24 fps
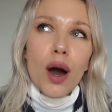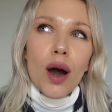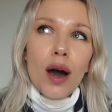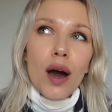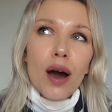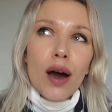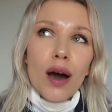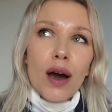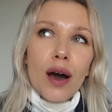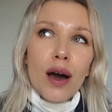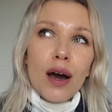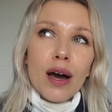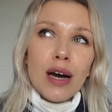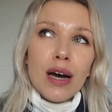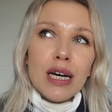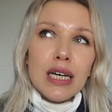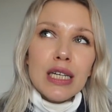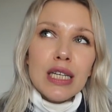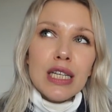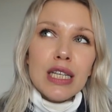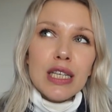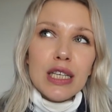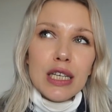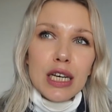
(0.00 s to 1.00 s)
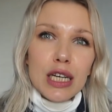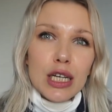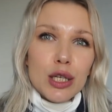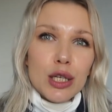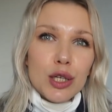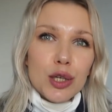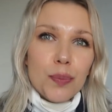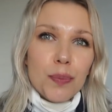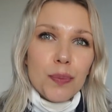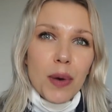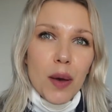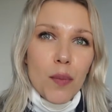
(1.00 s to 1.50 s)
decided
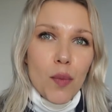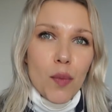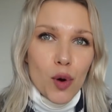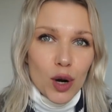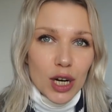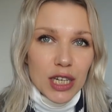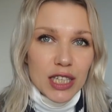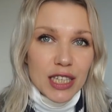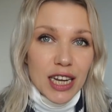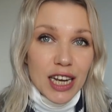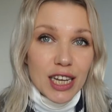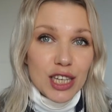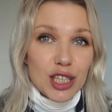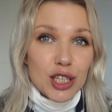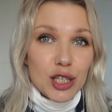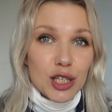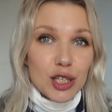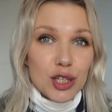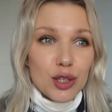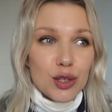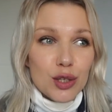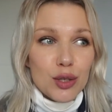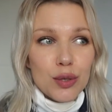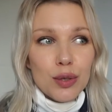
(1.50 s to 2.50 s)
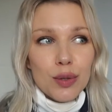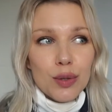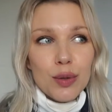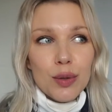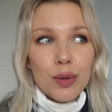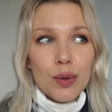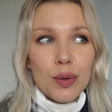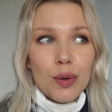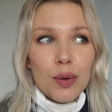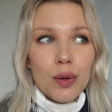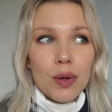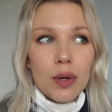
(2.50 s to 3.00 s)
to pay more attention
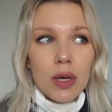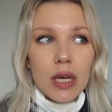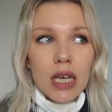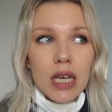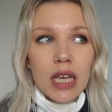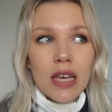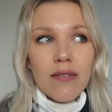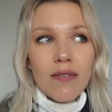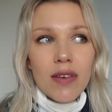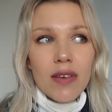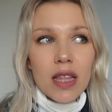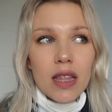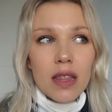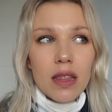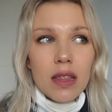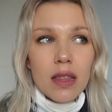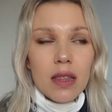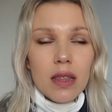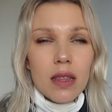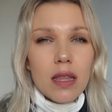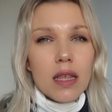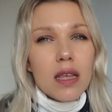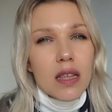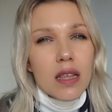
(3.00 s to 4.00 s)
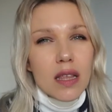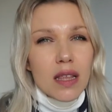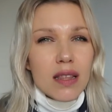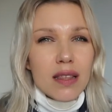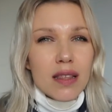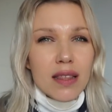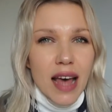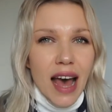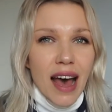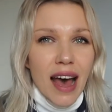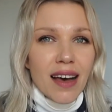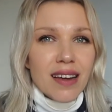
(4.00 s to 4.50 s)
to even
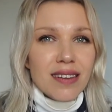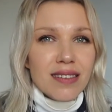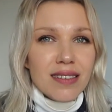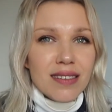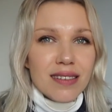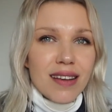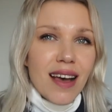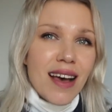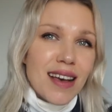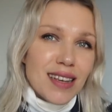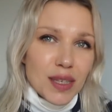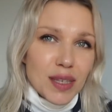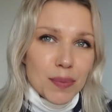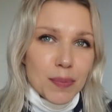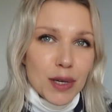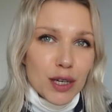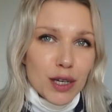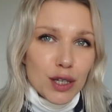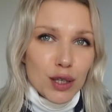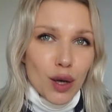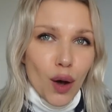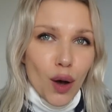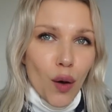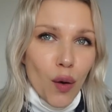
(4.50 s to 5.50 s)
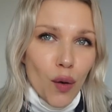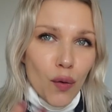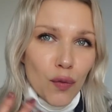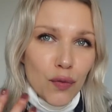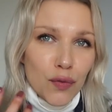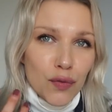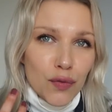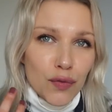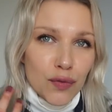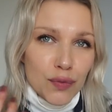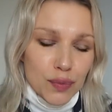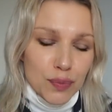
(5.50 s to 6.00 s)
that aspect of
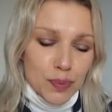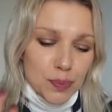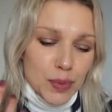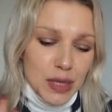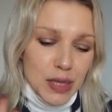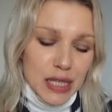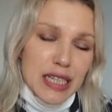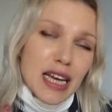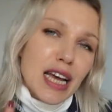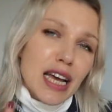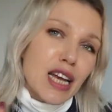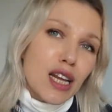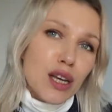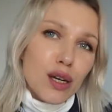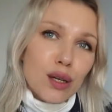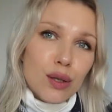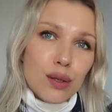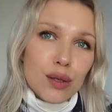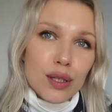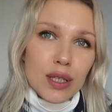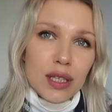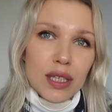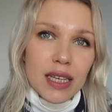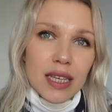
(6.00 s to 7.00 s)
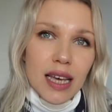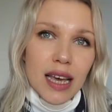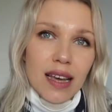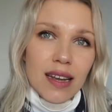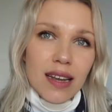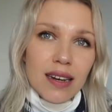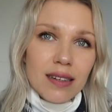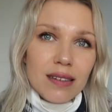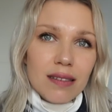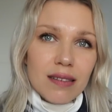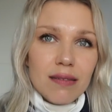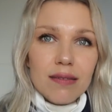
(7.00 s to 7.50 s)
maintaining good
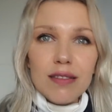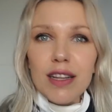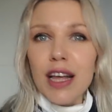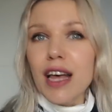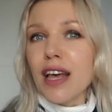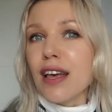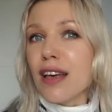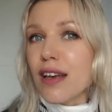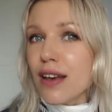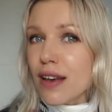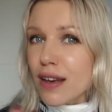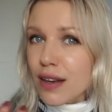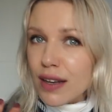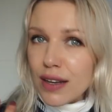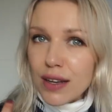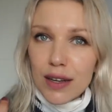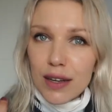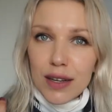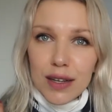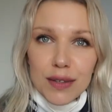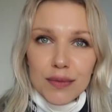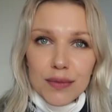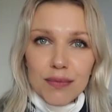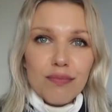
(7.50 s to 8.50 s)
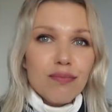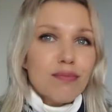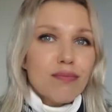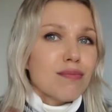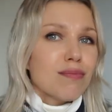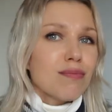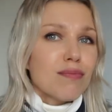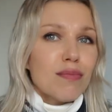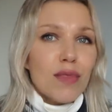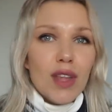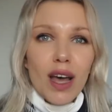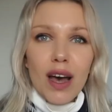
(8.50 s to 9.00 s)
skin, like
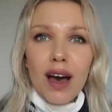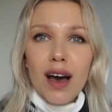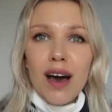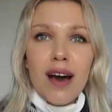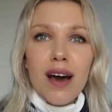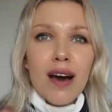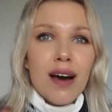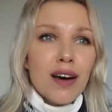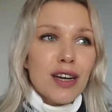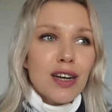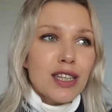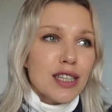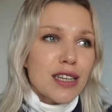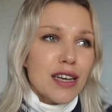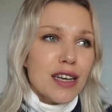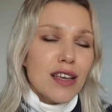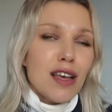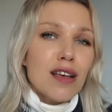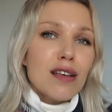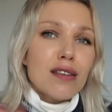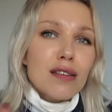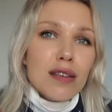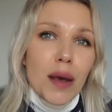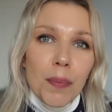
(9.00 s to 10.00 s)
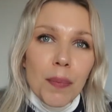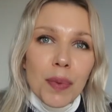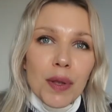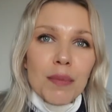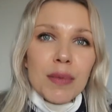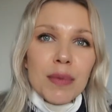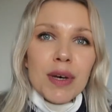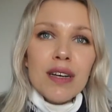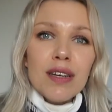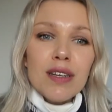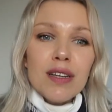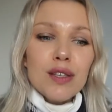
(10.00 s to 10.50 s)
taking
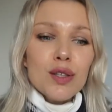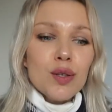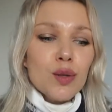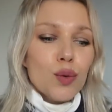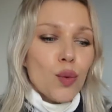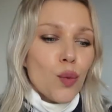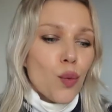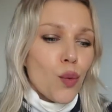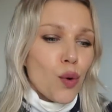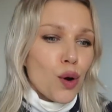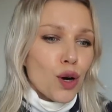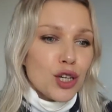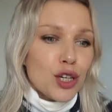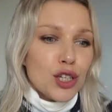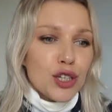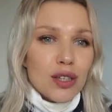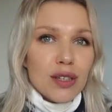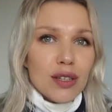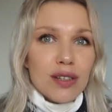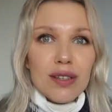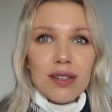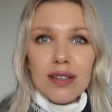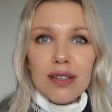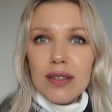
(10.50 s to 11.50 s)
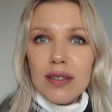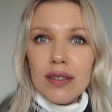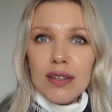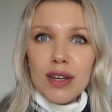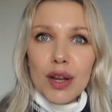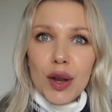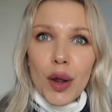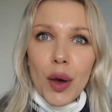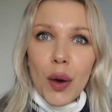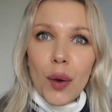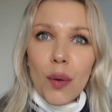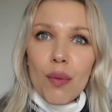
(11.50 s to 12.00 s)
supplements or just, you
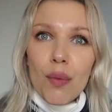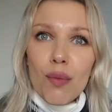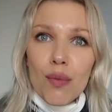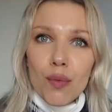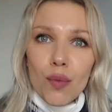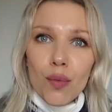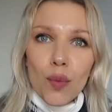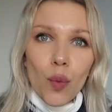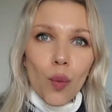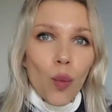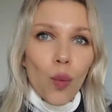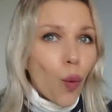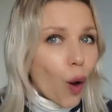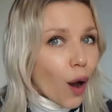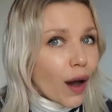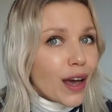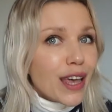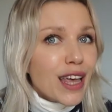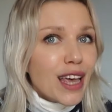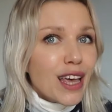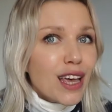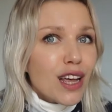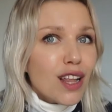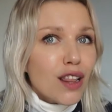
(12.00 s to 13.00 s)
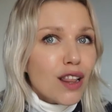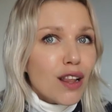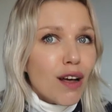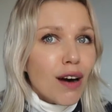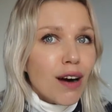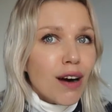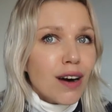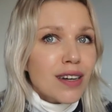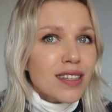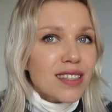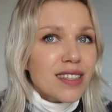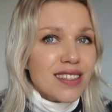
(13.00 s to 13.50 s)
know, walking a
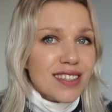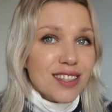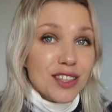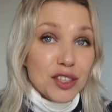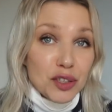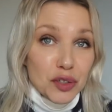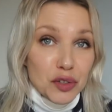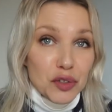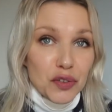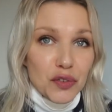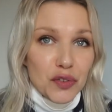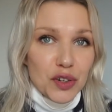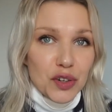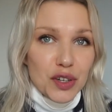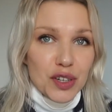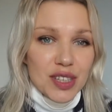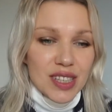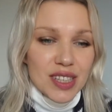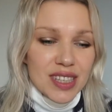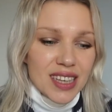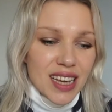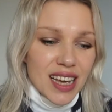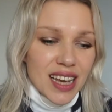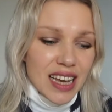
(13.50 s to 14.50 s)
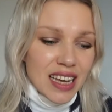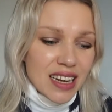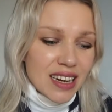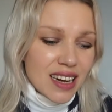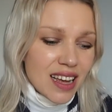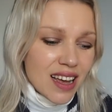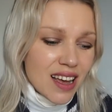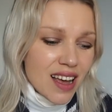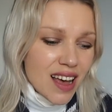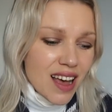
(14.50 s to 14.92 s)
lot. It's good for your skin.